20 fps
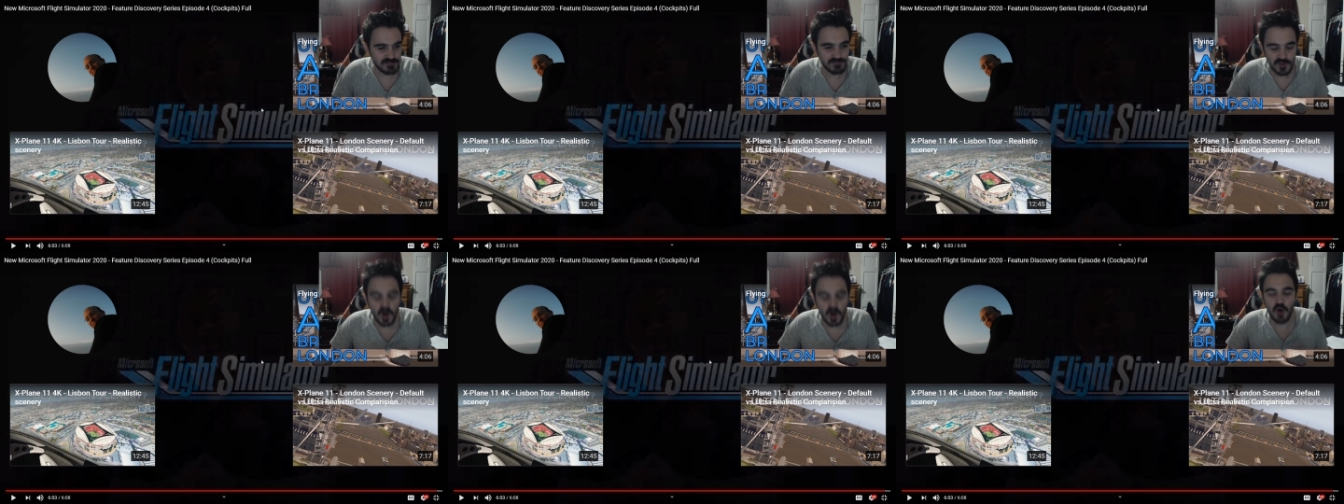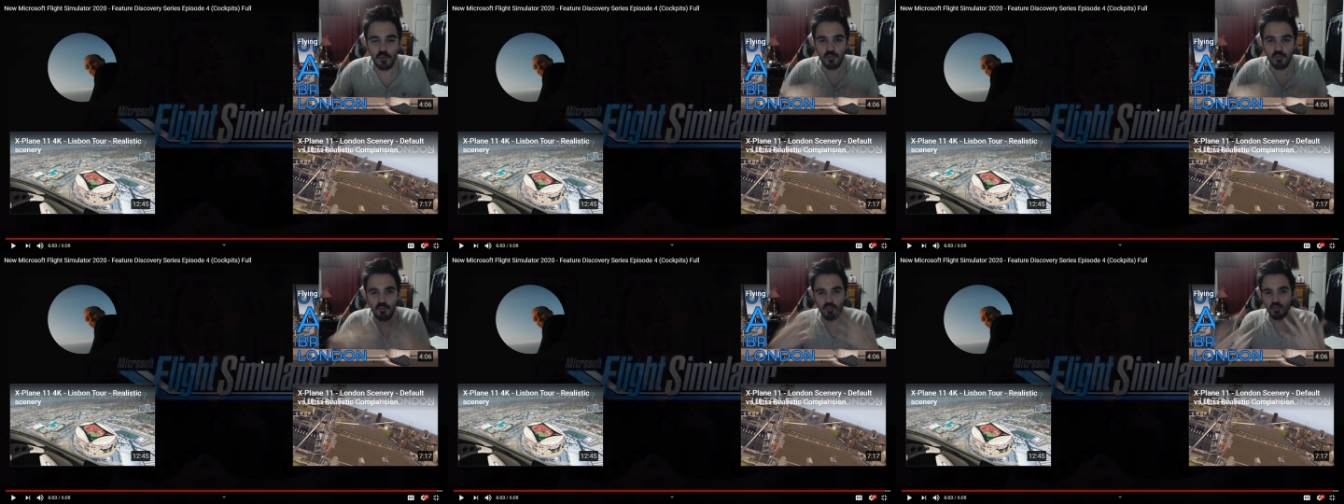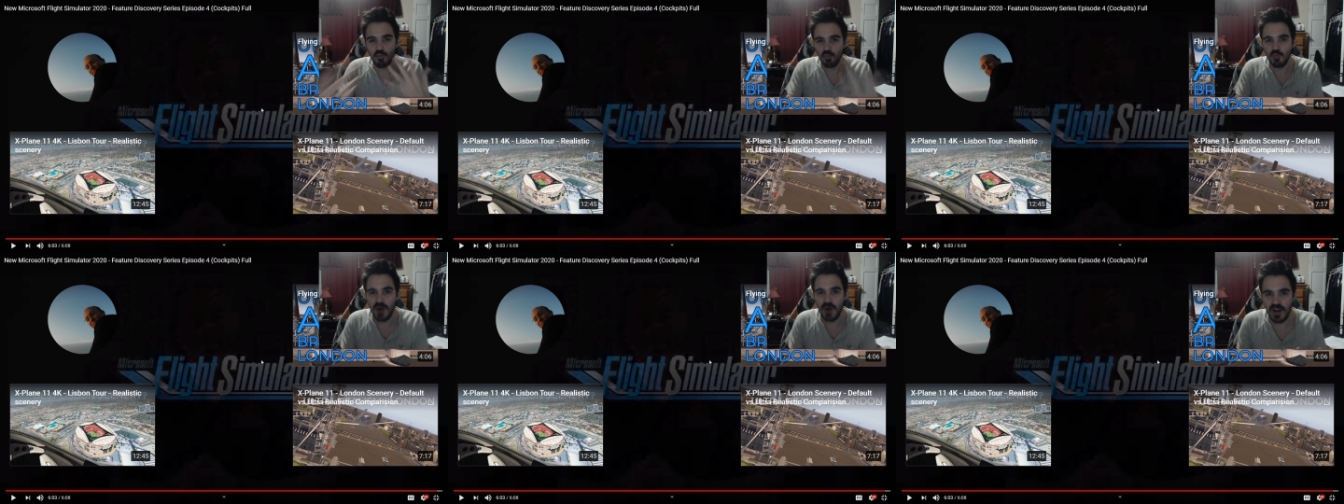don't
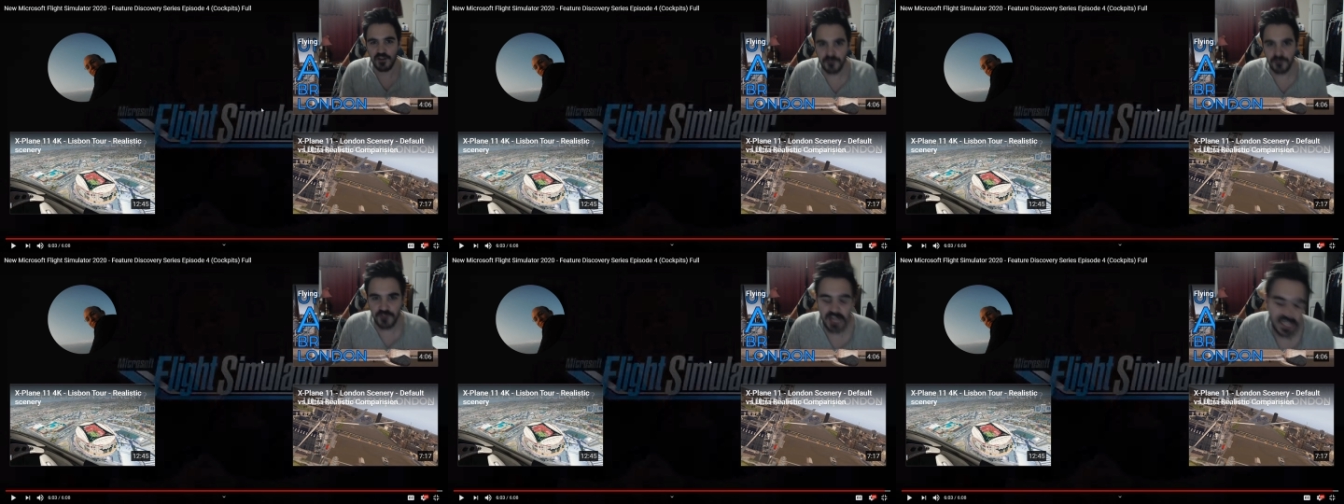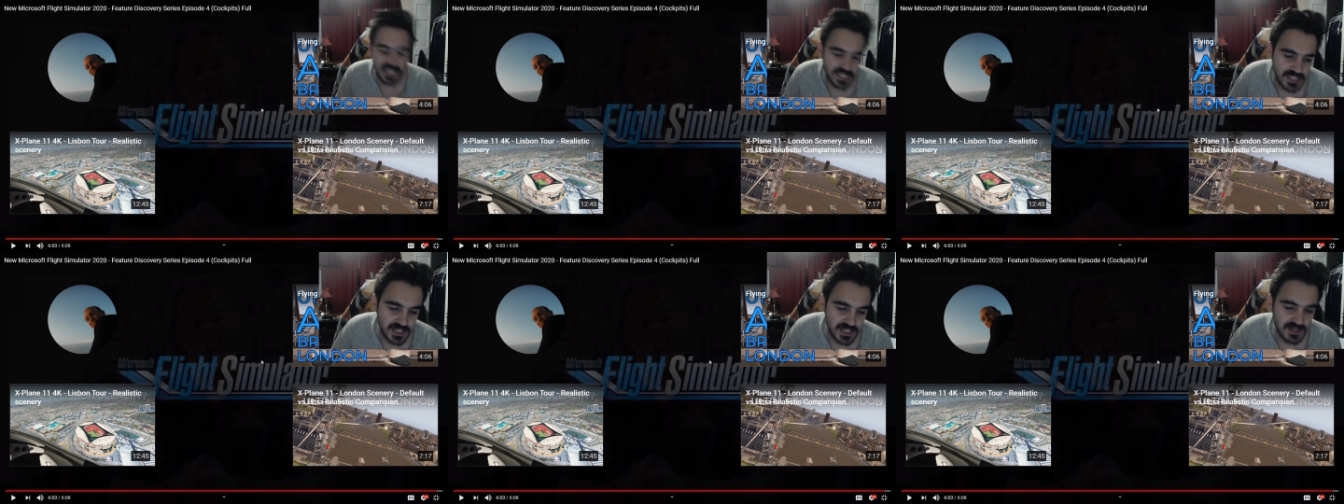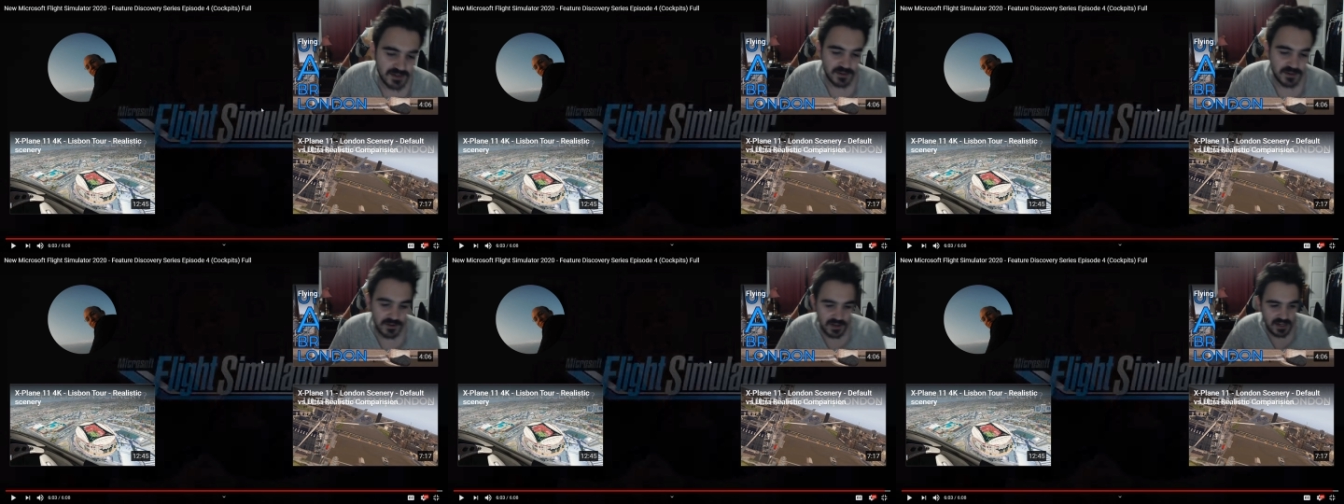want to fake
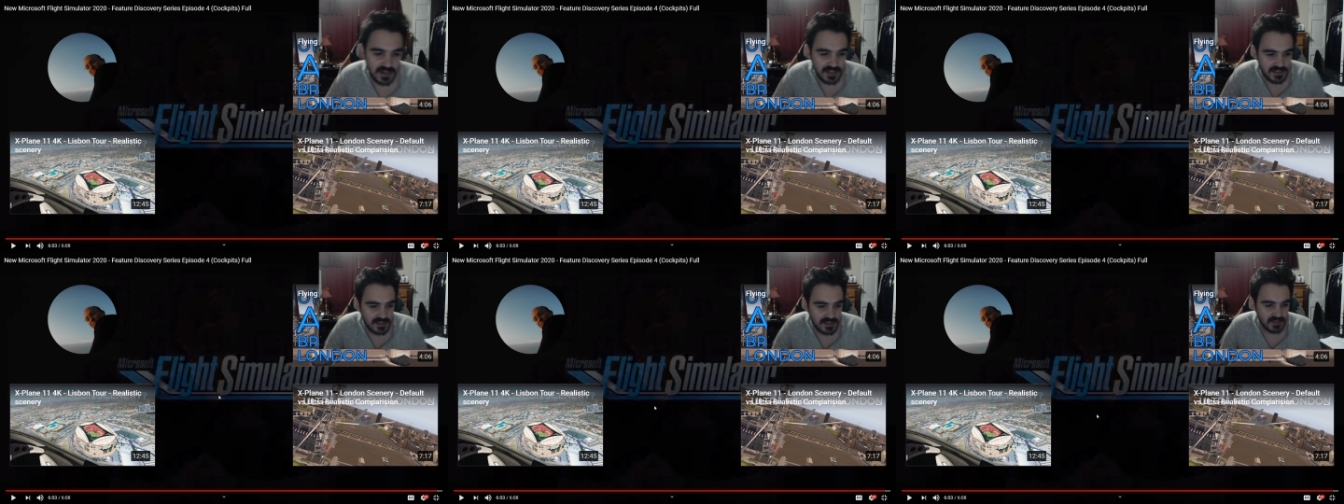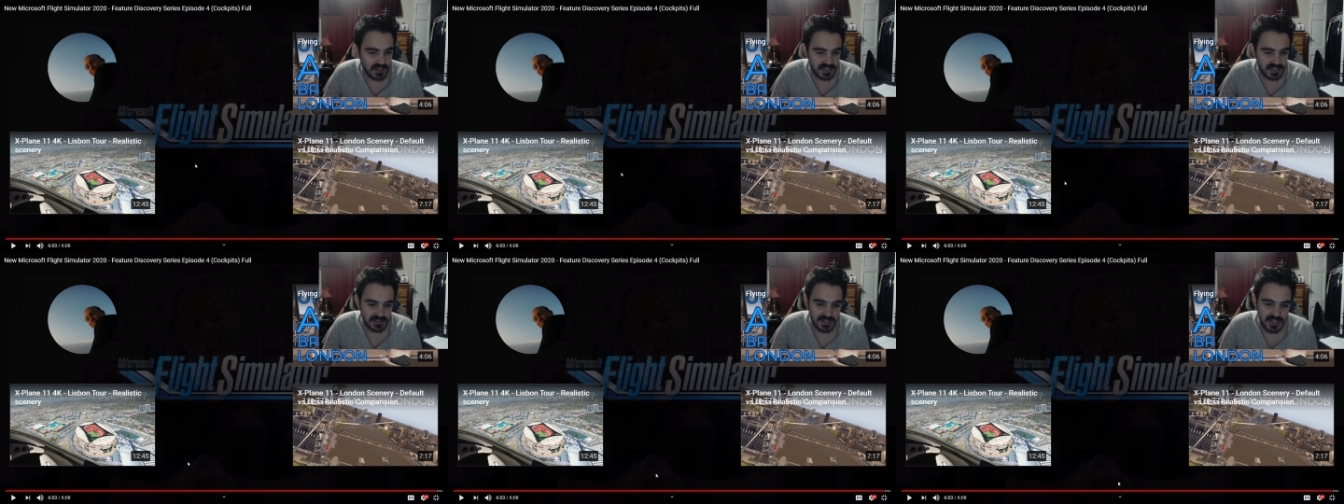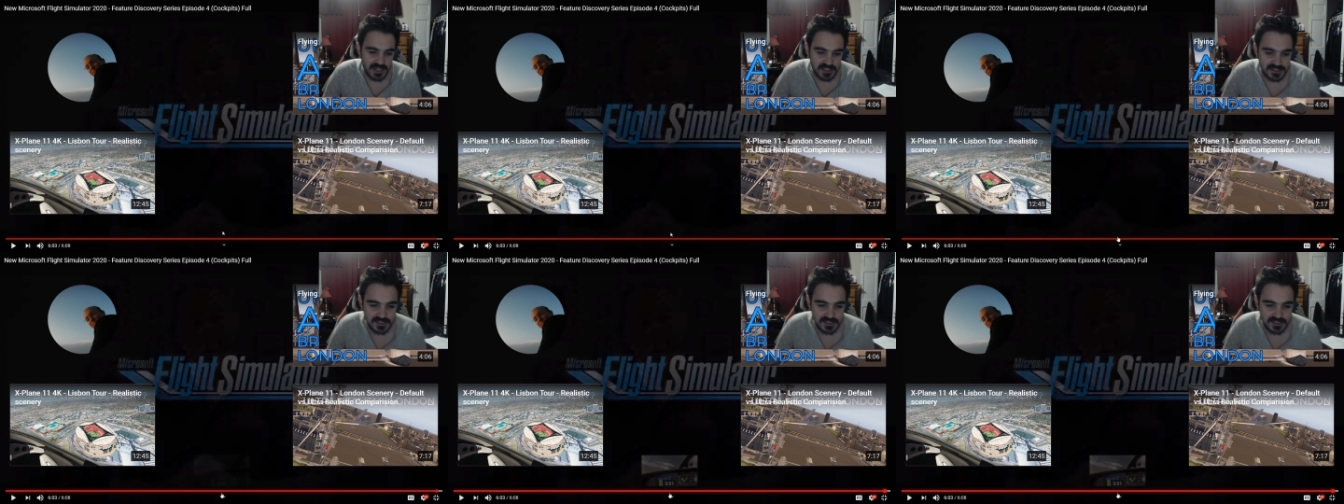it or anything like that.